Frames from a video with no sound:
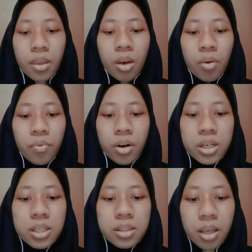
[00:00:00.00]
For
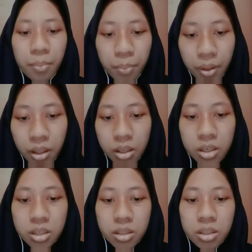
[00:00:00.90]
example,
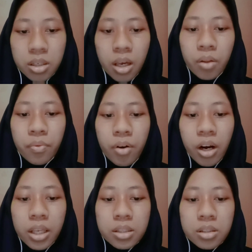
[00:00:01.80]
CCl4
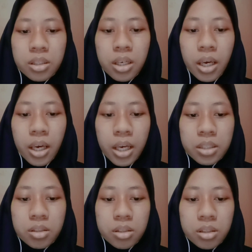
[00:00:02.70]
and
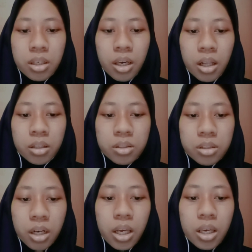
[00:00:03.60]

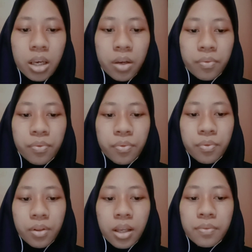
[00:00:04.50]
CHCl3, if
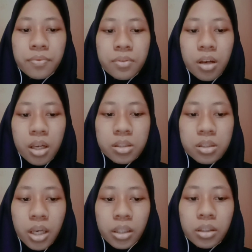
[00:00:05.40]
left
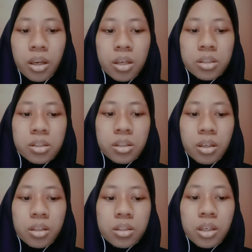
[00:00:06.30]
unchecked,
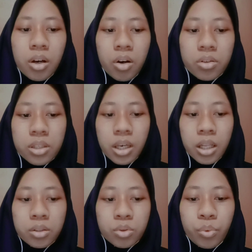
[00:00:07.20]

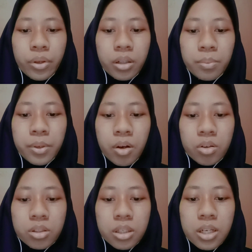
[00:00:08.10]
COCl2 will be
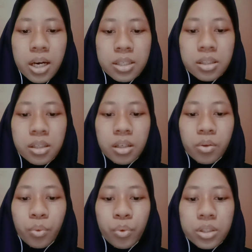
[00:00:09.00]
oxidized,
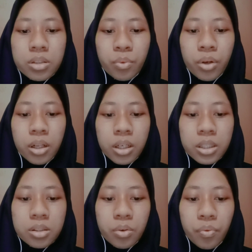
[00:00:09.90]
which will
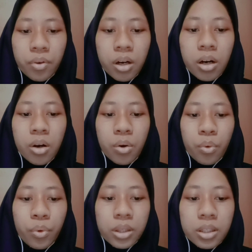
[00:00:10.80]
interfere
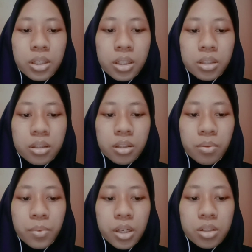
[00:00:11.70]
with the
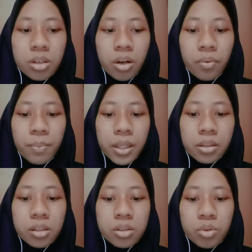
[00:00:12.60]
determination of
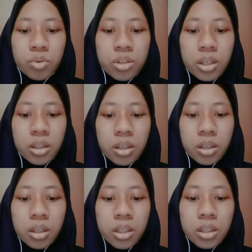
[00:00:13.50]
metals using the
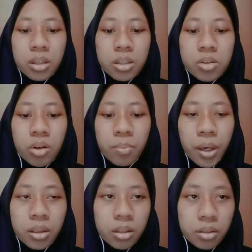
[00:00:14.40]
Ditizon method.